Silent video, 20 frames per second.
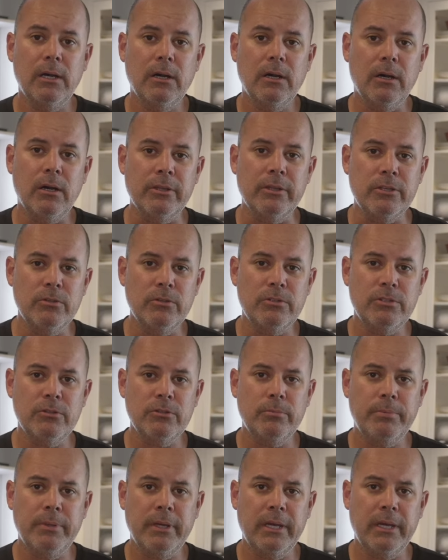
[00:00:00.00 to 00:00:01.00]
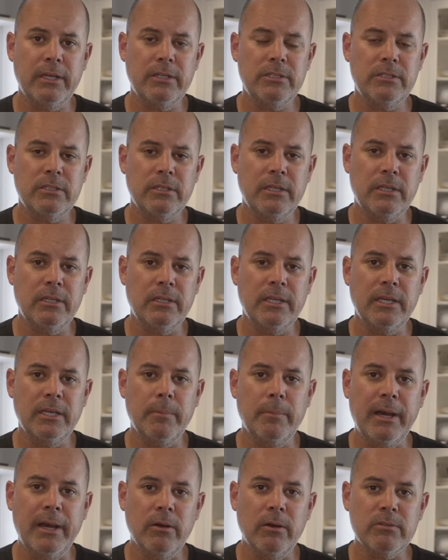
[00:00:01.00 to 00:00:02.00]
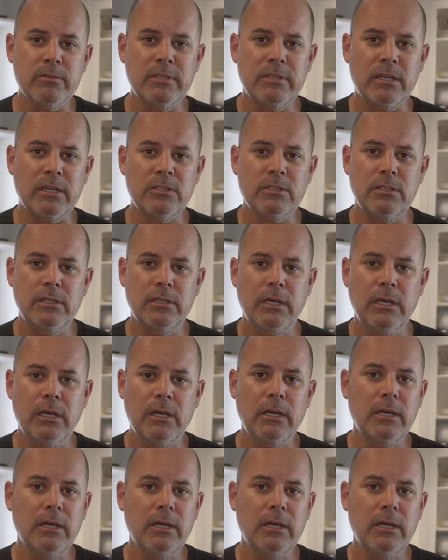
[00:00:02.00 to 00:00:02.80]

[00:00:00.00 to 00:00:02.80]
on the YouTube page in the About section.